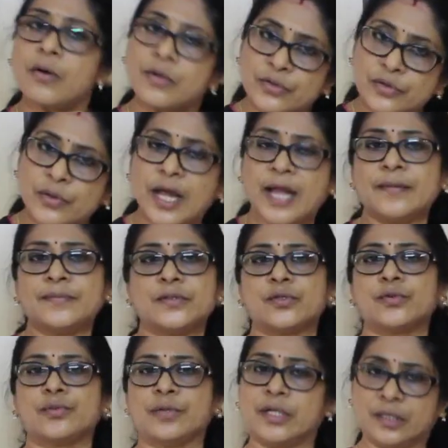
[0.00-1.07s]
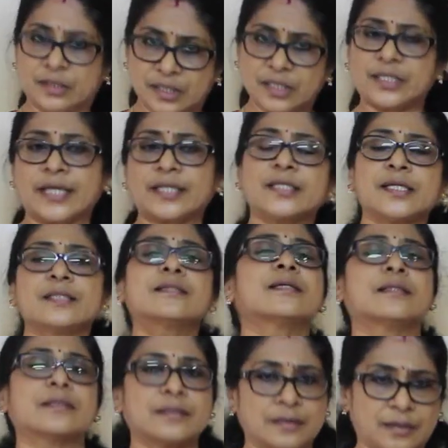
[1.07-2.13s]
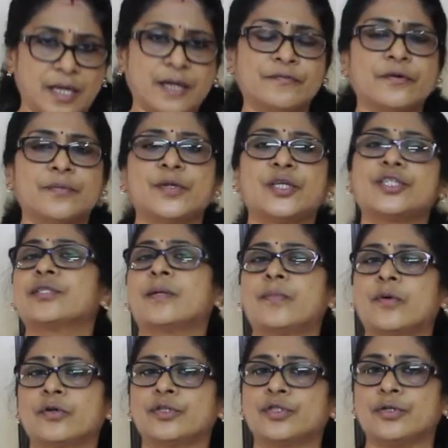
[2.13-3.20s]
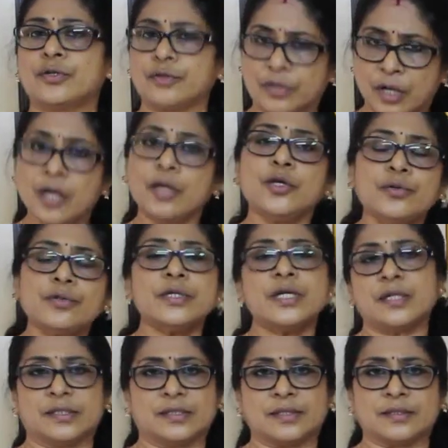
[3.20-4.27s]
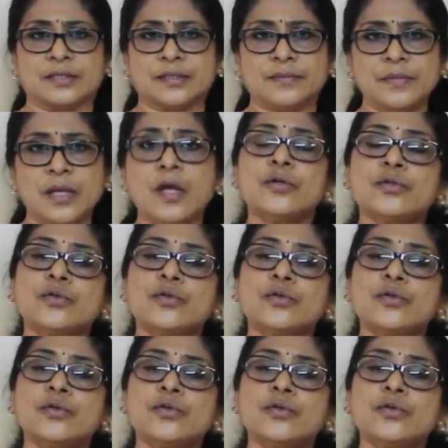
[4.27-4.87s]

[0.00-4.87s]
also helps you in detecting certain information about your urinary system.